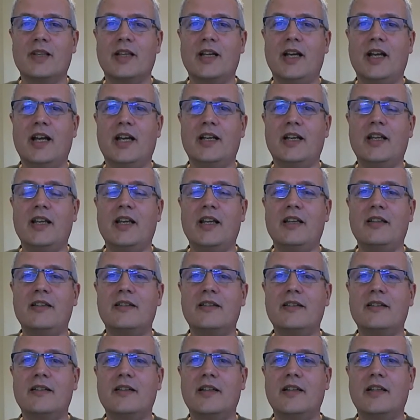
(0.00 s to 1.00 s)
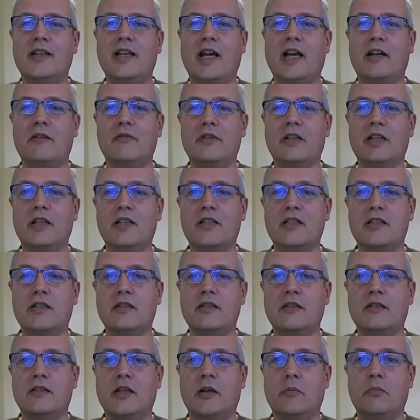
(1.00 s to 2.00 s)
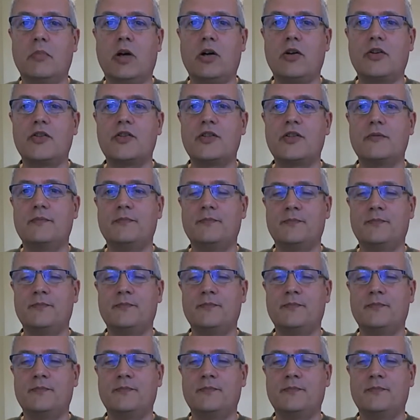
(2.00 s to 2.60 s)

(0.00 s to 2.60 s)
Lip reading: and it carries a box.